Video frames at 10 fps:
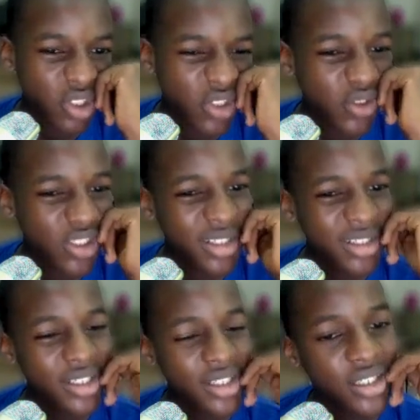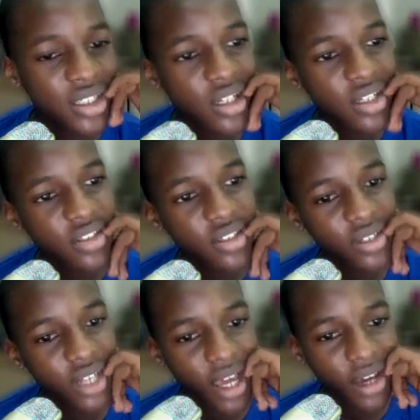If you click the
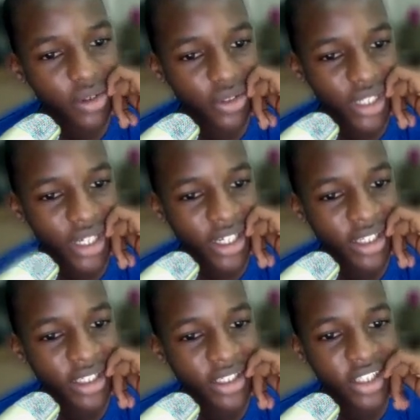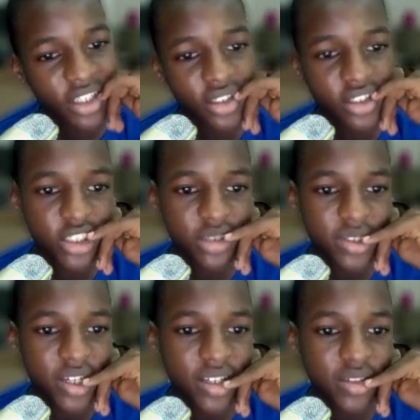circle icon, you can create shapes
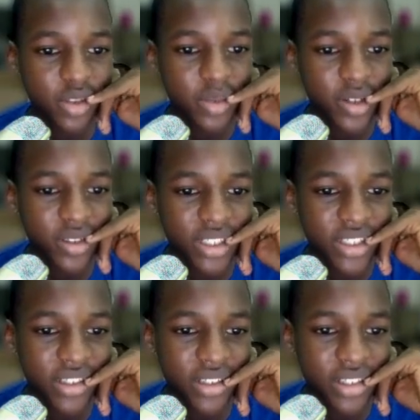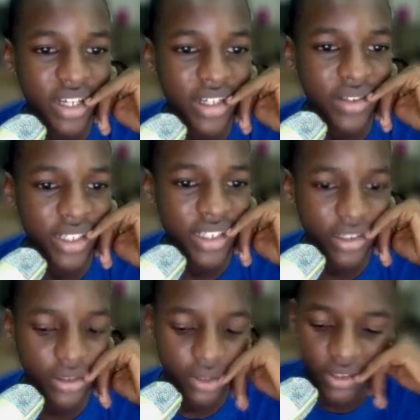that are somehow related
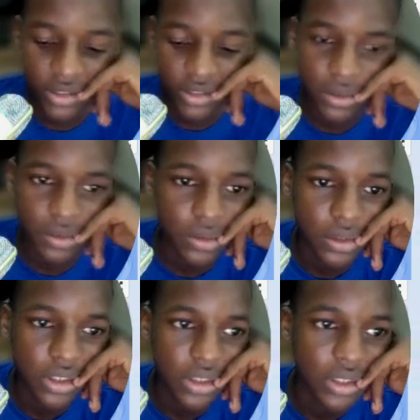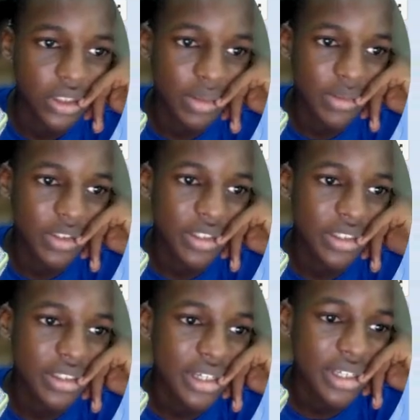to the circle. Let me
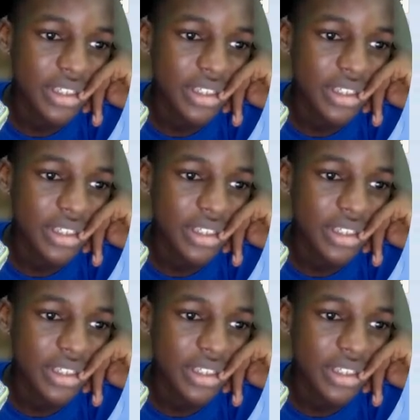delete that.